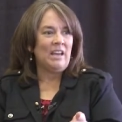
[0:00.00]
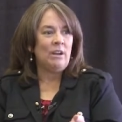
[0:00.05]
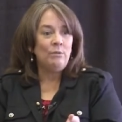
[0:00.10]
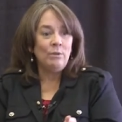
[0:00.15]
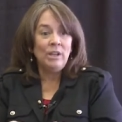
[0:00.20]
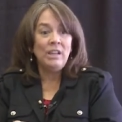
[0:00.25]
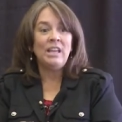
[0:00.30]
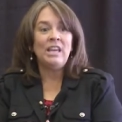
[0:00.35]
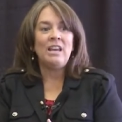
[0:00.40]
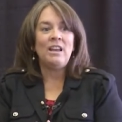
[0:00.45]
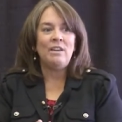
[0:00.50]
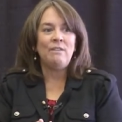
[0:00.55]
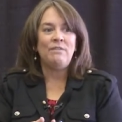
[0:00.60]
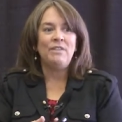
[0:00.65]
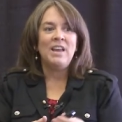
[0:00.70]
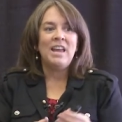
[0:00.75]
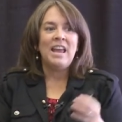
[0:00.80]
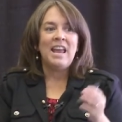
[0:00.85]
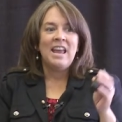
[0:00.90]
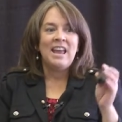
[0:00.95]
And really, if
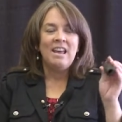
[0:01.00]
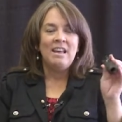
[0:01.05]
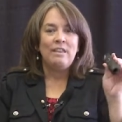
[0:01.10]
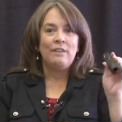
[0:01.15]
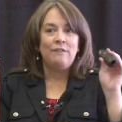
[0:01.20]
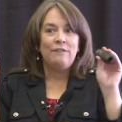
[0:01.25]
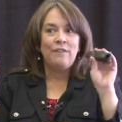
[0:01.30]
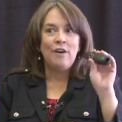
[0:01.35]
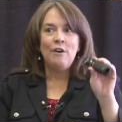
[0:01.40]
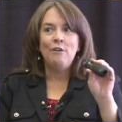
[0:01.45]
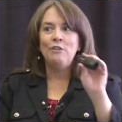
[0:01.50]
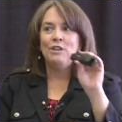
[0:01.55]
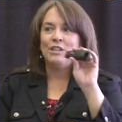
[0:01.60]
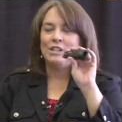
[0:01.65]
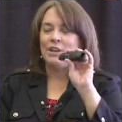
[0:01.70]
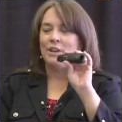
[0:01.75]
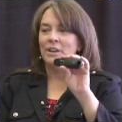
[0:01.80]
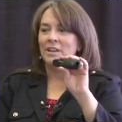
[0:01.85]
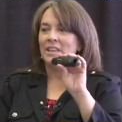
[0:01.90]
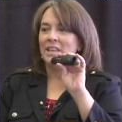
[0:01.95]
the phone is
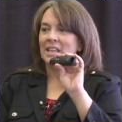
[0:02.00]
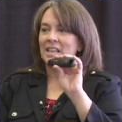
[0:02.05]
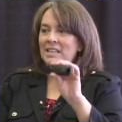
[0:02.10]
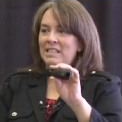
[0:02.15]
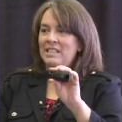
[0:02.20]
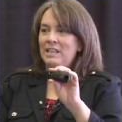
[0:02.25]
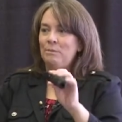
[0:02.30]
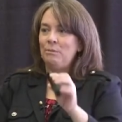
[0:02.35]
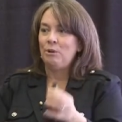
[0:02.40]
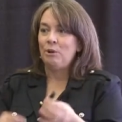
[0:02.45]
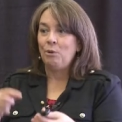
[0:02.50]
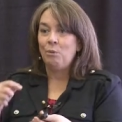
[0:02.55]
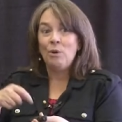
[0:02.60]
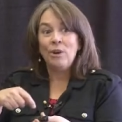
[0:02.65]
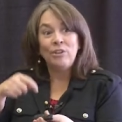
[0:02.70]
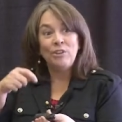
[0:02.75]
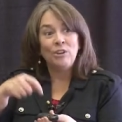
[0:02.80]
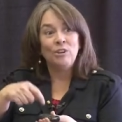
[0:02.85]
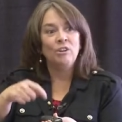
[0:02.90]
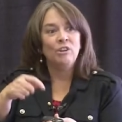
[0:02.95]
the only thing that's similar.
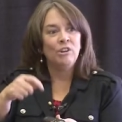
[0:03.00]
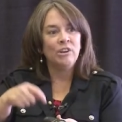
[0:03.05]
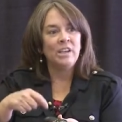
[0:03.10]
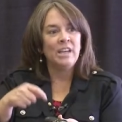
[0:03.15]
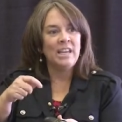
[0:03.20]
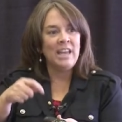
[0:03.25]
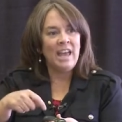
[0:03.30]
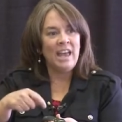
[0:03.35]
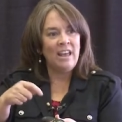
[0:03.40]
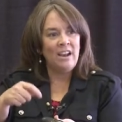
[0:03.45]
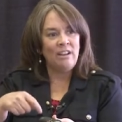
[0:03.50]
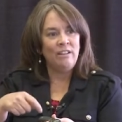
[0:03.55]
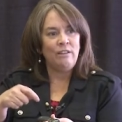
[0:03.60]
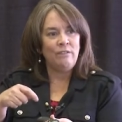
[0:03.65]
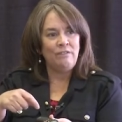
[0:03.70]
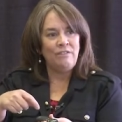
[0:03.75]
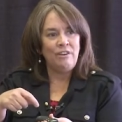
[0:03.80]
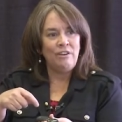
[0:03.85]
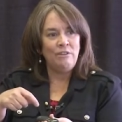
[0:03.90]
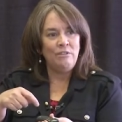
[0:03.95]
What they're looking at on the
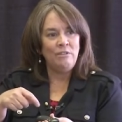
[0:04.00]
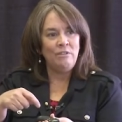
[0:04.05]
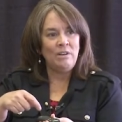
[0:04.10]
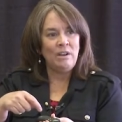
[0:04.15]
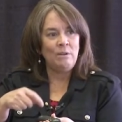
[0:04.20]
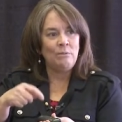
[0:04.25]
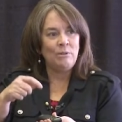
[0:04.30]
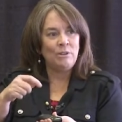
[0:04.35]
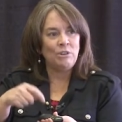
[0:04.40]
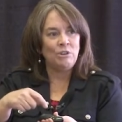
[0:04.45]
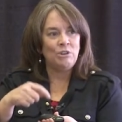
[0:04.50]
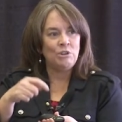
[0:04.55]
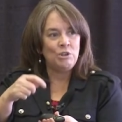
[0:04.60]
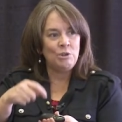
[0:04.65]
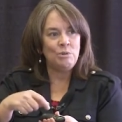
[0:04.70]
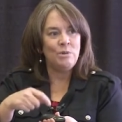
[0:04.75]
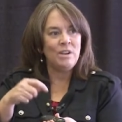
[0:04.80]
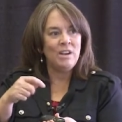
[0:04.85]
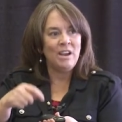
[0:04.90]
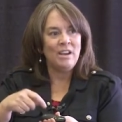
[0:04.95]
phone and what they're
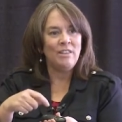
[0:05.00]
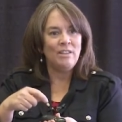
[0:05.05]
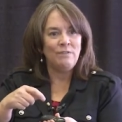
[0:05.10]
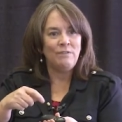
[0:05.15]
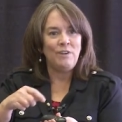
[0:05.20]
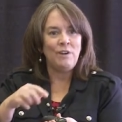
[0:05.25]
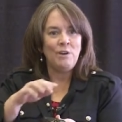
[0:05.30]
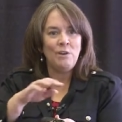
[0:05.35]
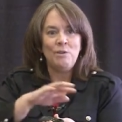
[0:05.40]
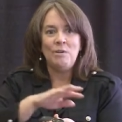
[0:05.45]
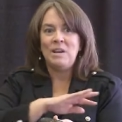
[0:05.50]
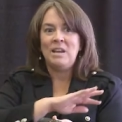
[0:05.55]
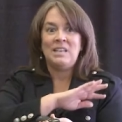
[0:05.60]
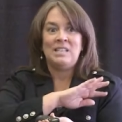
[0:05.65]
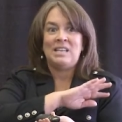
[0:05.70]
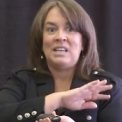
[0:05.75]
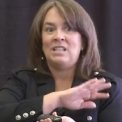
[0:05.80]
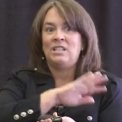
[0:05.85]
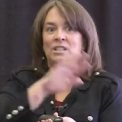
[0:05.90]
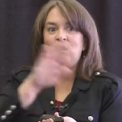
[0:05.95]
doing on the phone
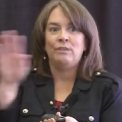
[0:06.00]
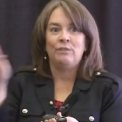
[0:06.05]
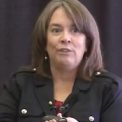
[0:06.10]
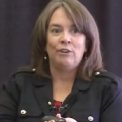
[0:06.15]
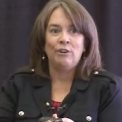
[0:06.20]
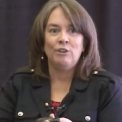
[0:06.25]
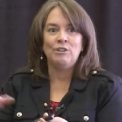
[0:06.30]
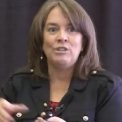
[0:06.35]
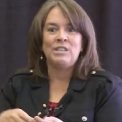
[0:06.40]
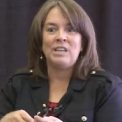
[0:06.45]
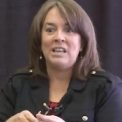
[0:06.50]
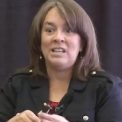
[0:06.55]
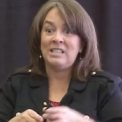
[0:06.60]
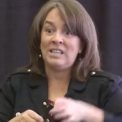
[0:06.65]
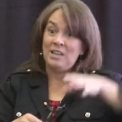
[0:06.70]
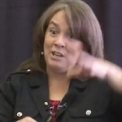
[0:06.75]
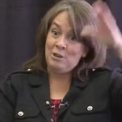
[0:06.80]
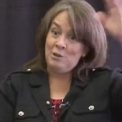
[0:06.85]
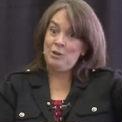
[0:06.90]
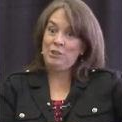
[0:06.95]
is as diverse as
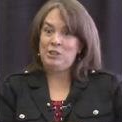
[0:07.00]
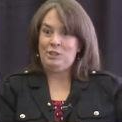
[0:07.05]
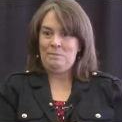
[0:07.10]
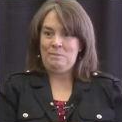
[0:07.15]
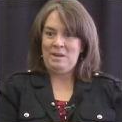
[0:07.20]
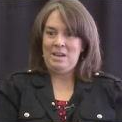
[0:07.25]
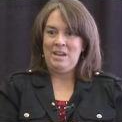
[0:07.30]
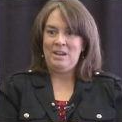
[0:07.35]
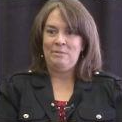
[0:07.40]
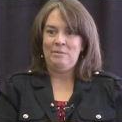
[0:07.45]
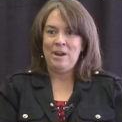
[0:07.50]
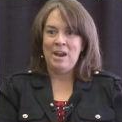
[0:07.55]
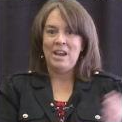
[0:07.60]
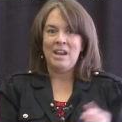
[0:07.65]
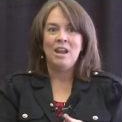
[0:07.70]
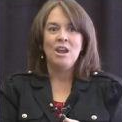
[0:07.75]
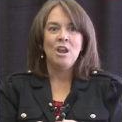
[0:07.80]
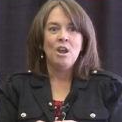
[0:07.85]
it used to be, right?